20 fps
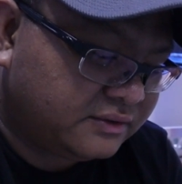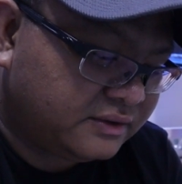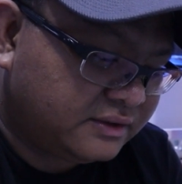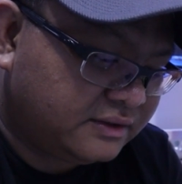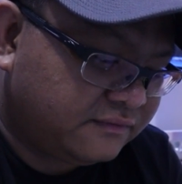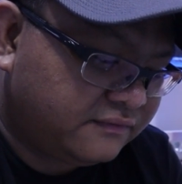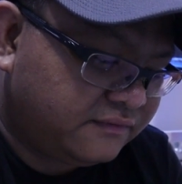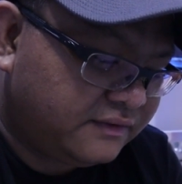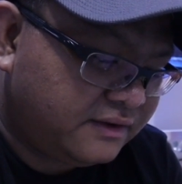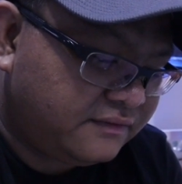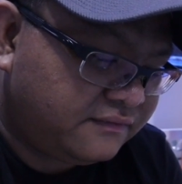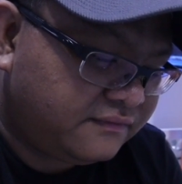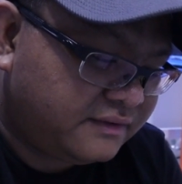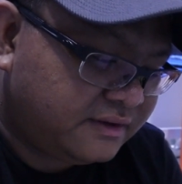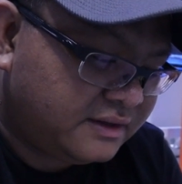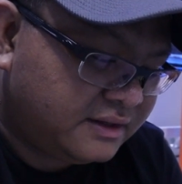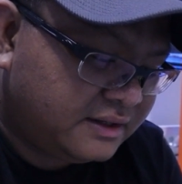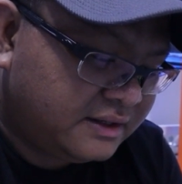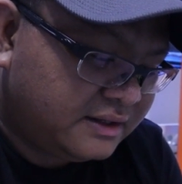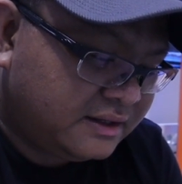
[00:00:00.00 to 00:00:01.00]
25th,
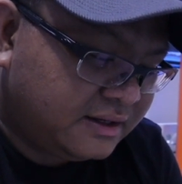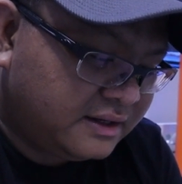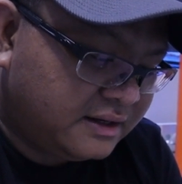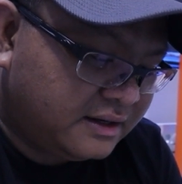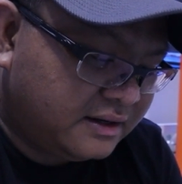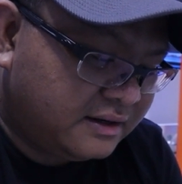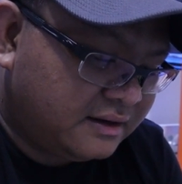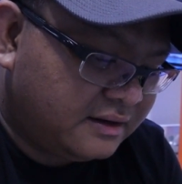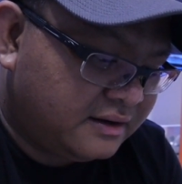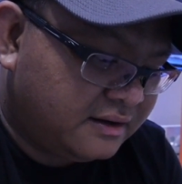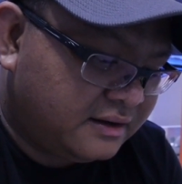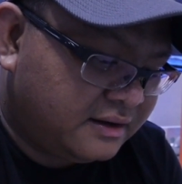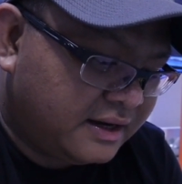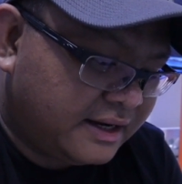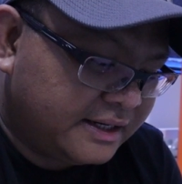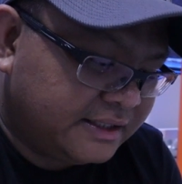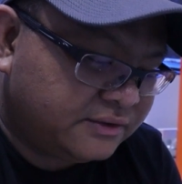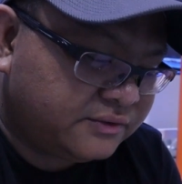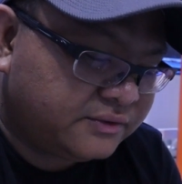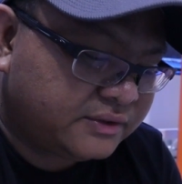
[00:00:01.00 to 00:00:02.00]

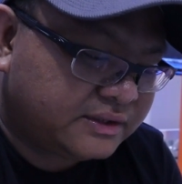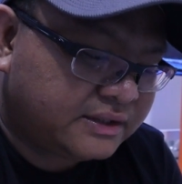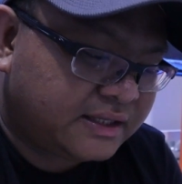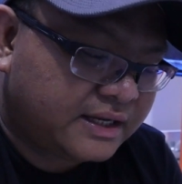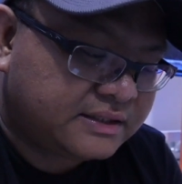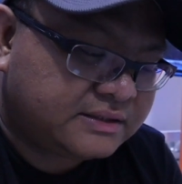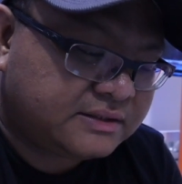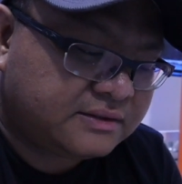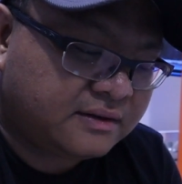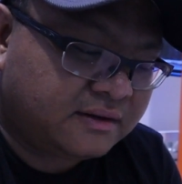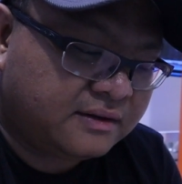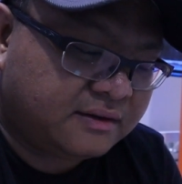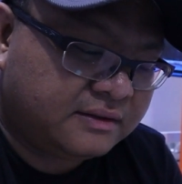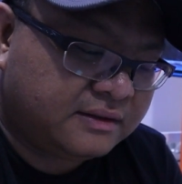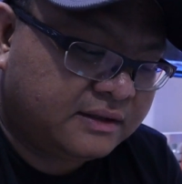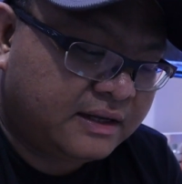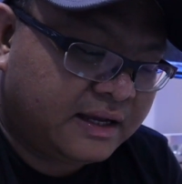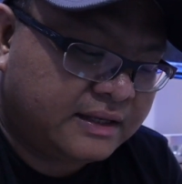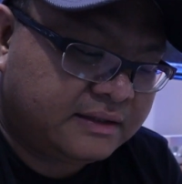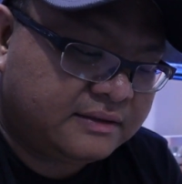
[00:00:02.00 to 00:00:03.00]
I do a test
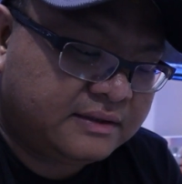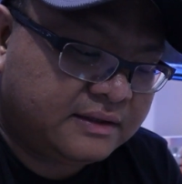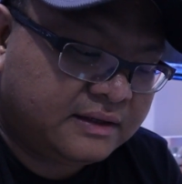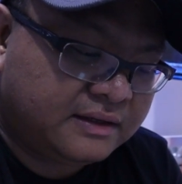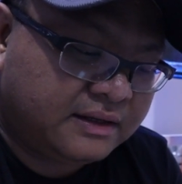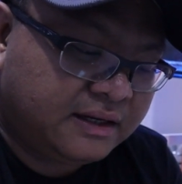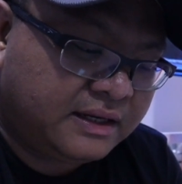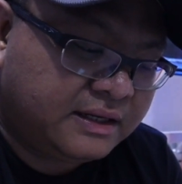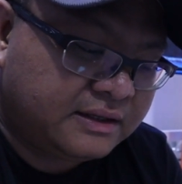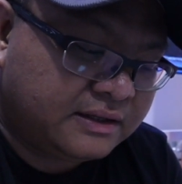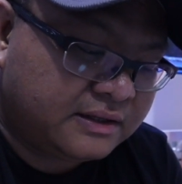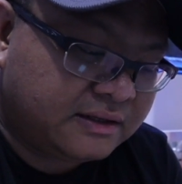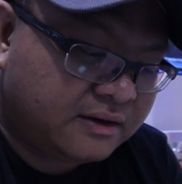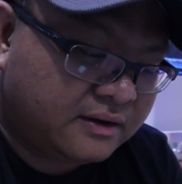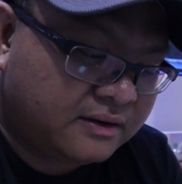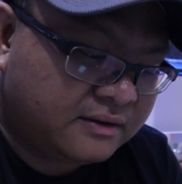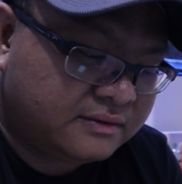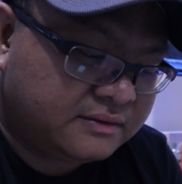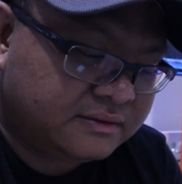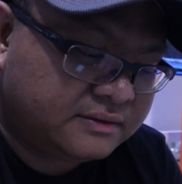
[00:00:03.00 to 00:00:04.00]
on at
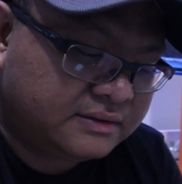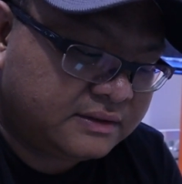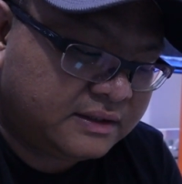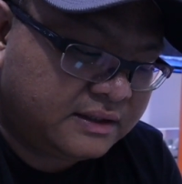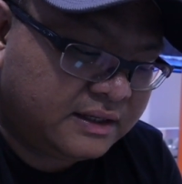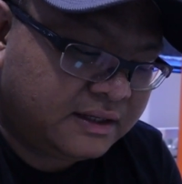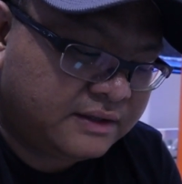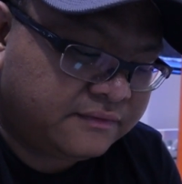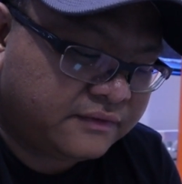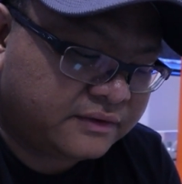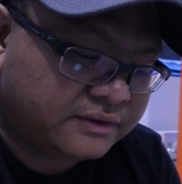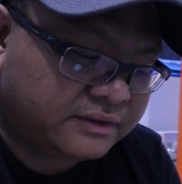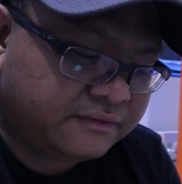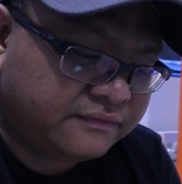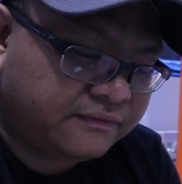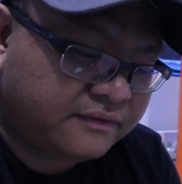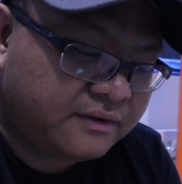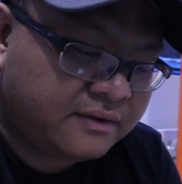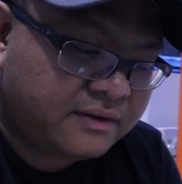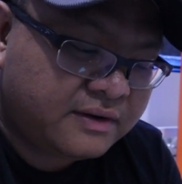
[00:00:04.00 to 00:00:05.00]

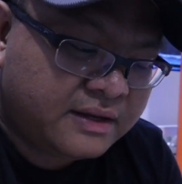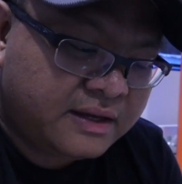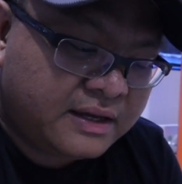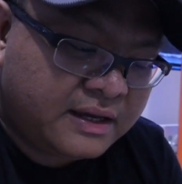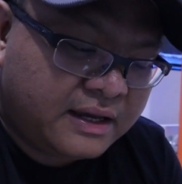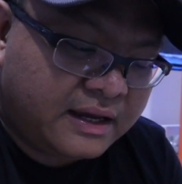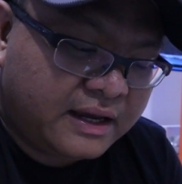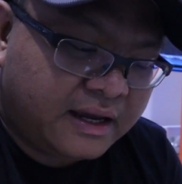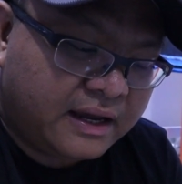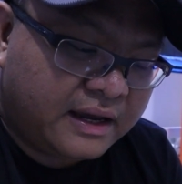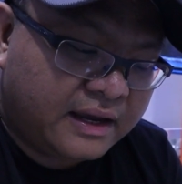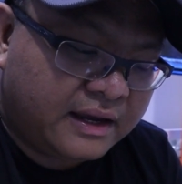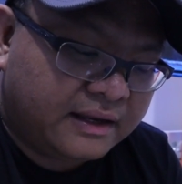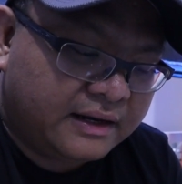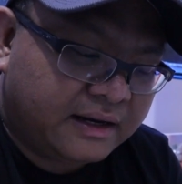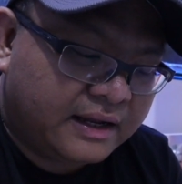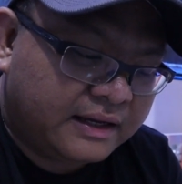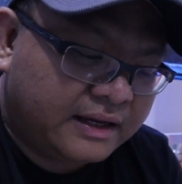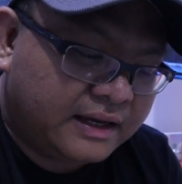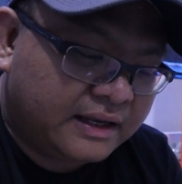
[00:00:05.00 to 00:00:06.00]
8:44,
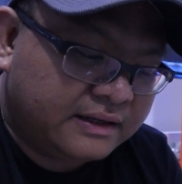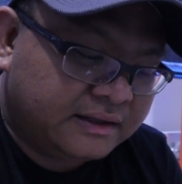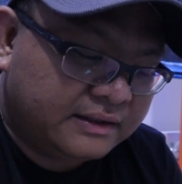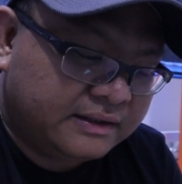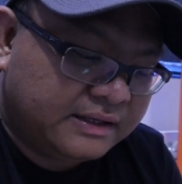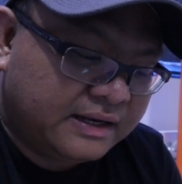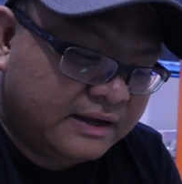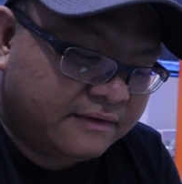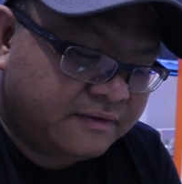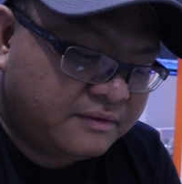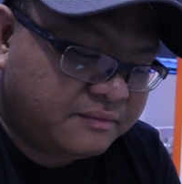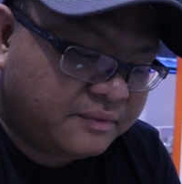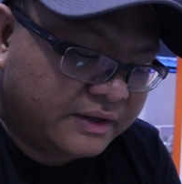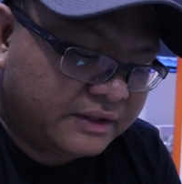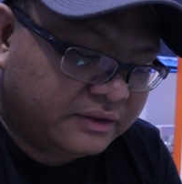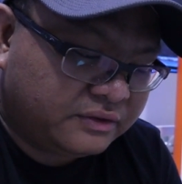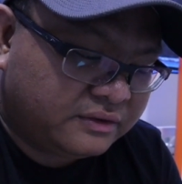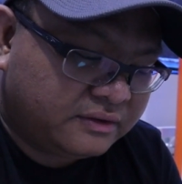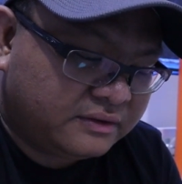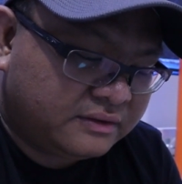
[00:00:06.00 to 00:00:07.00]
and I get a
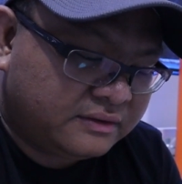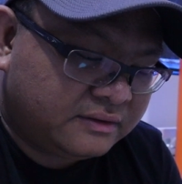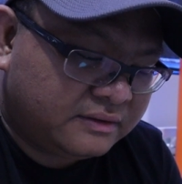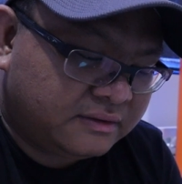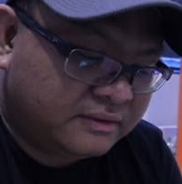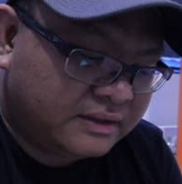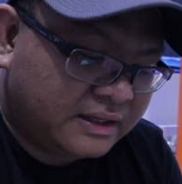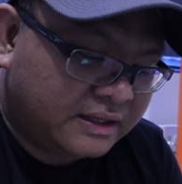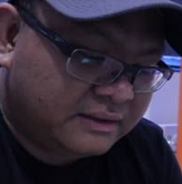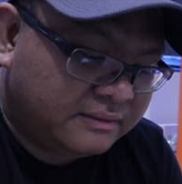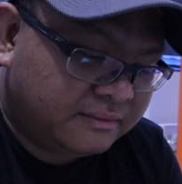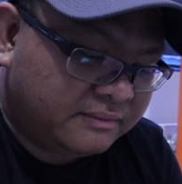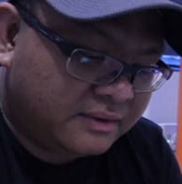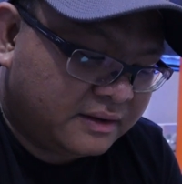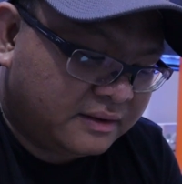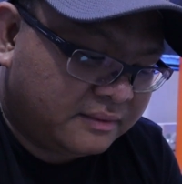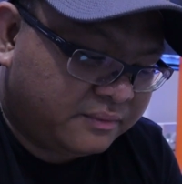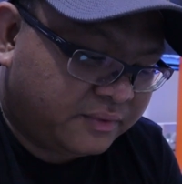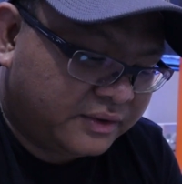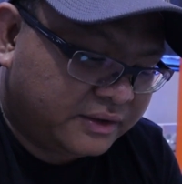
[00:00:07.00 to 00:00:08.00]

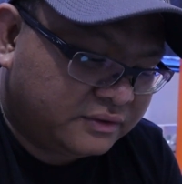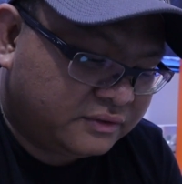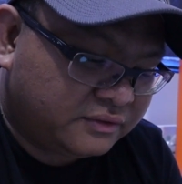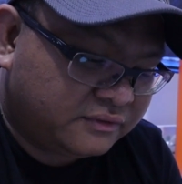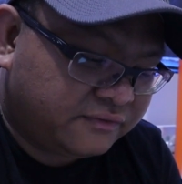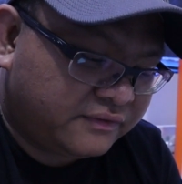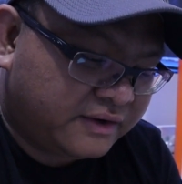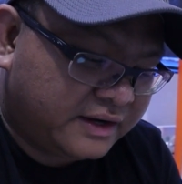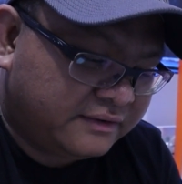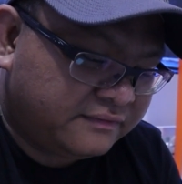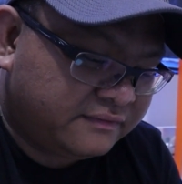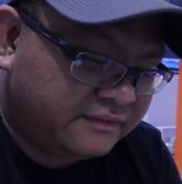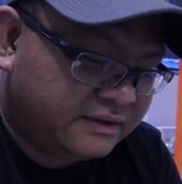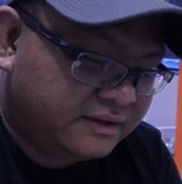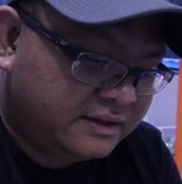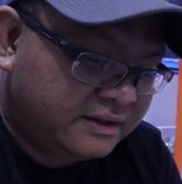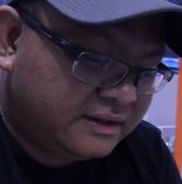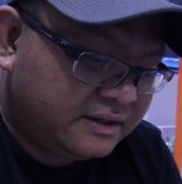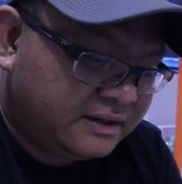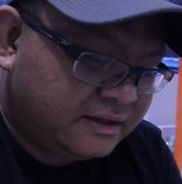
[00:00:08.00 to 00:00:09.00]
11.25.
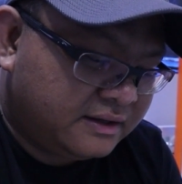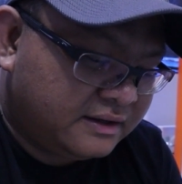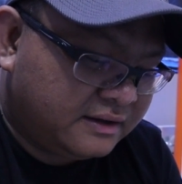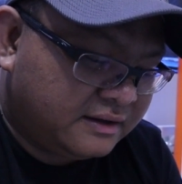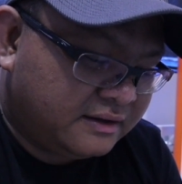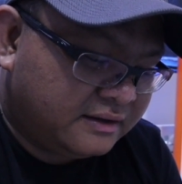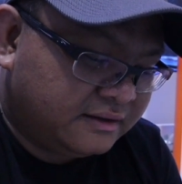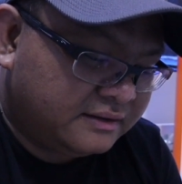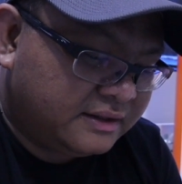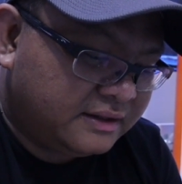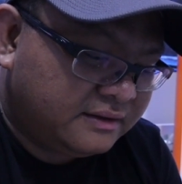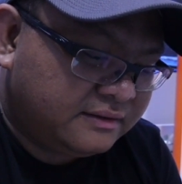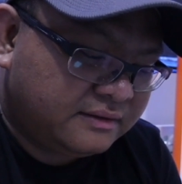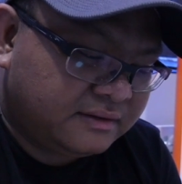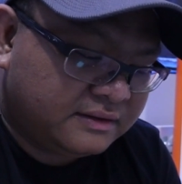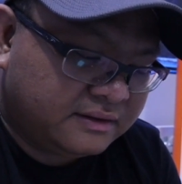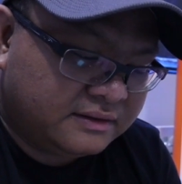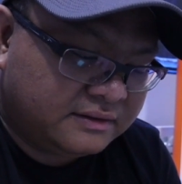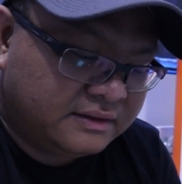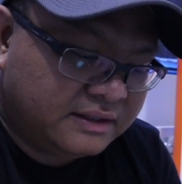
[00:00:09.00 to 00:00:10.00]
Then
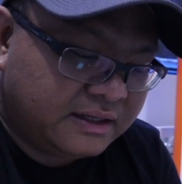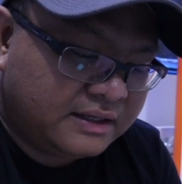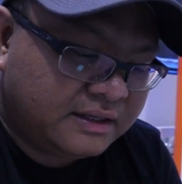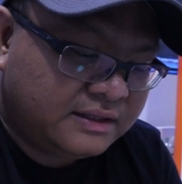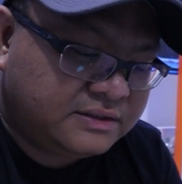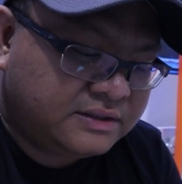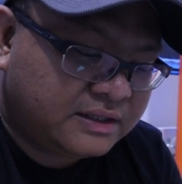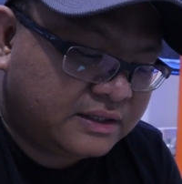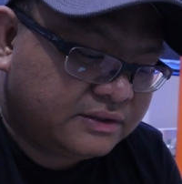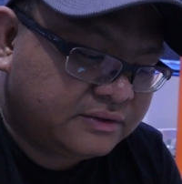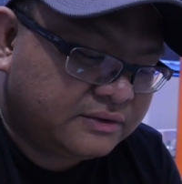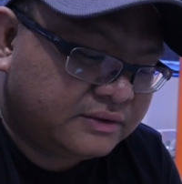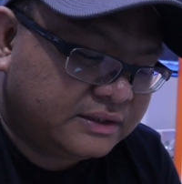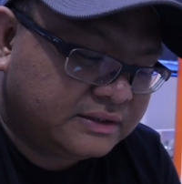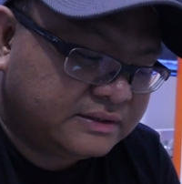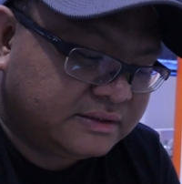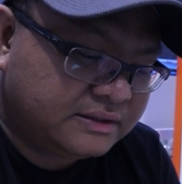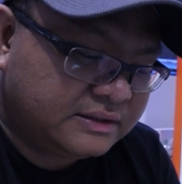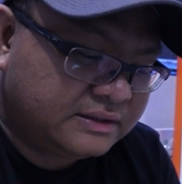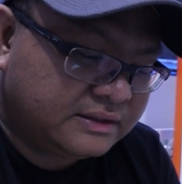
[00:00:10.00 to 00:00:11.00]
the daily schedule
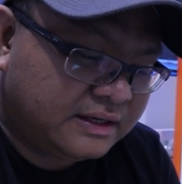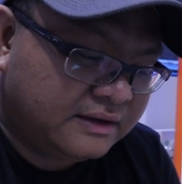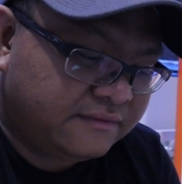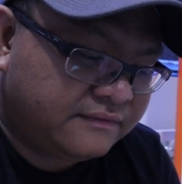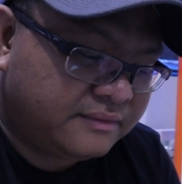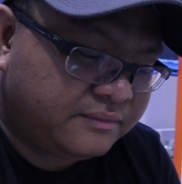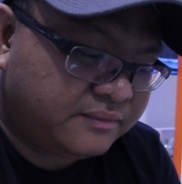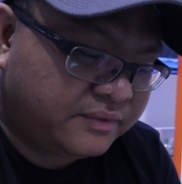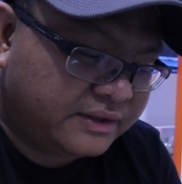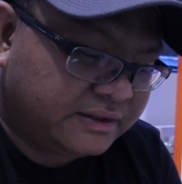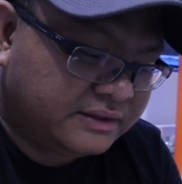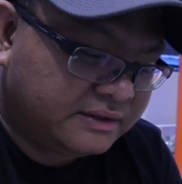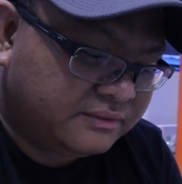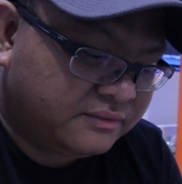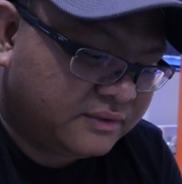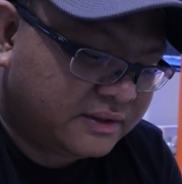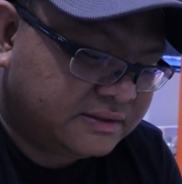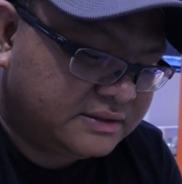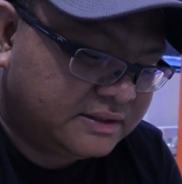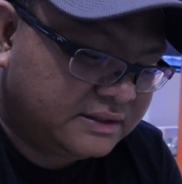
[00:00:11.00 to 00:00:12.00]
is
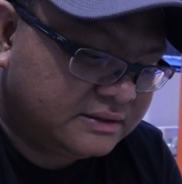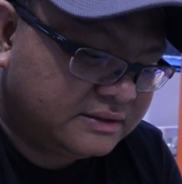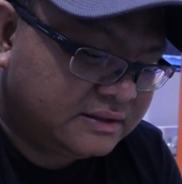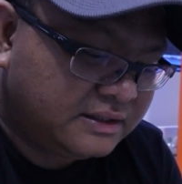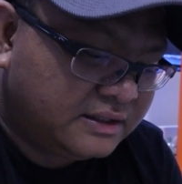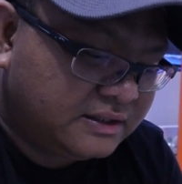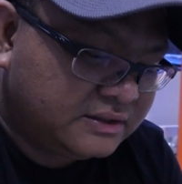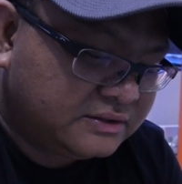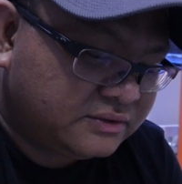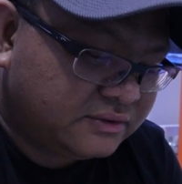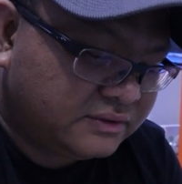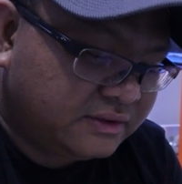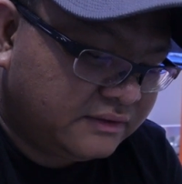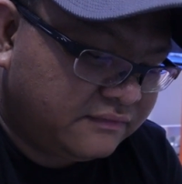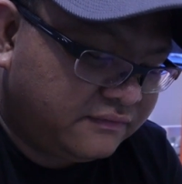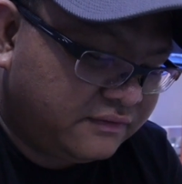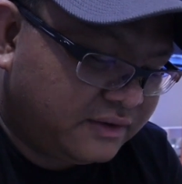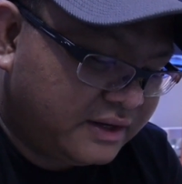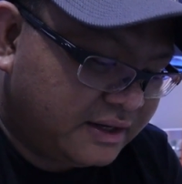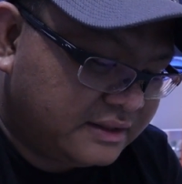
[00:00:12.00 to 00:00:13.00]
11.16. So
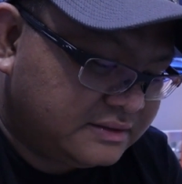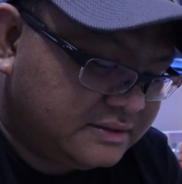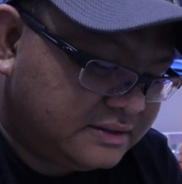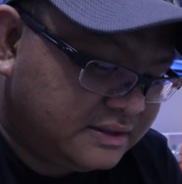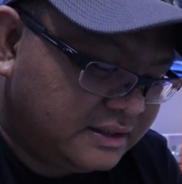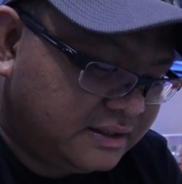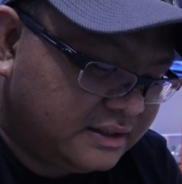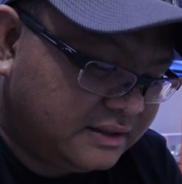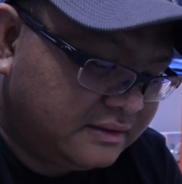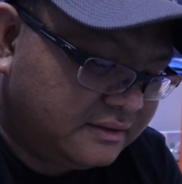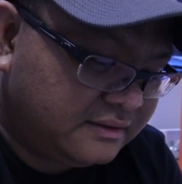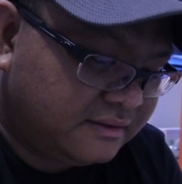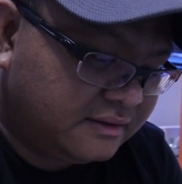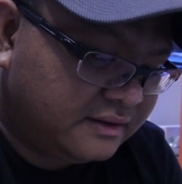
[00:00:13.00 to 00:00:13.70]
if you can see